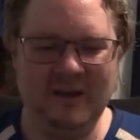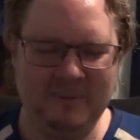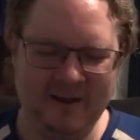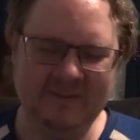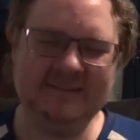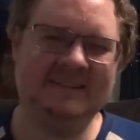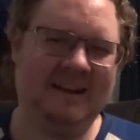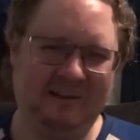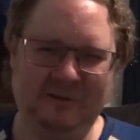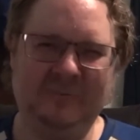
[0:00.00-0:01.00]
but I think she's
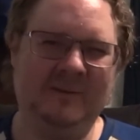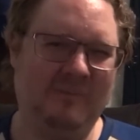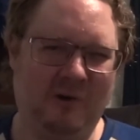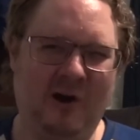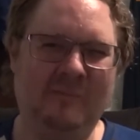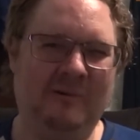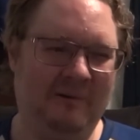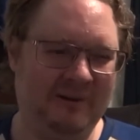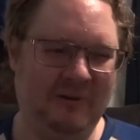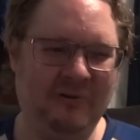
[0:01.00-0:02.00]
gonna learn to be more
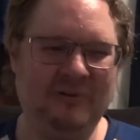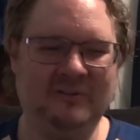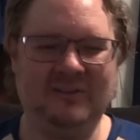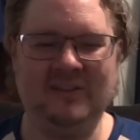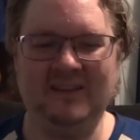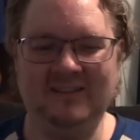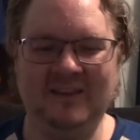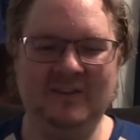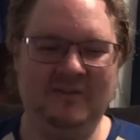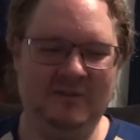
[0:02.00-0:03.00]
humble and those sorts of things
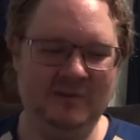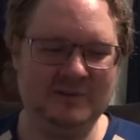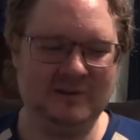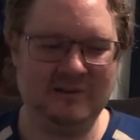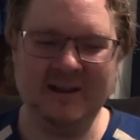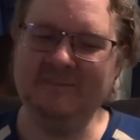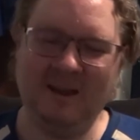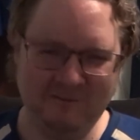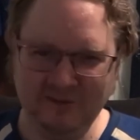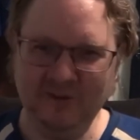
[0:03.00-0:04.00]
in the future, and
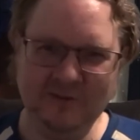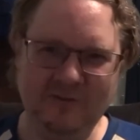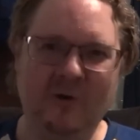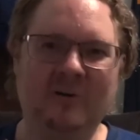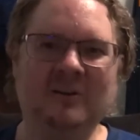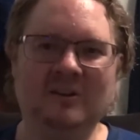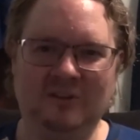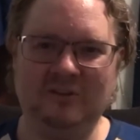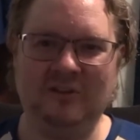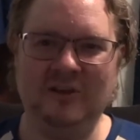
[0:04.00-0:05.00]
definitely looking forward
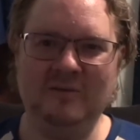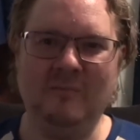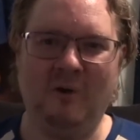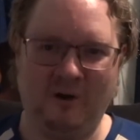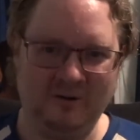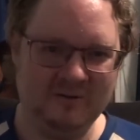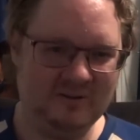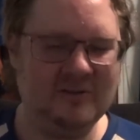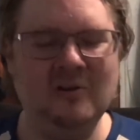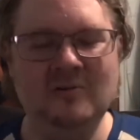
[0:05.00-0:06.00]
to seeing more.
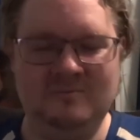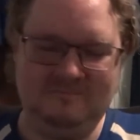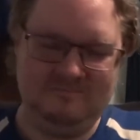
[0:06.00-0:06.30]
So,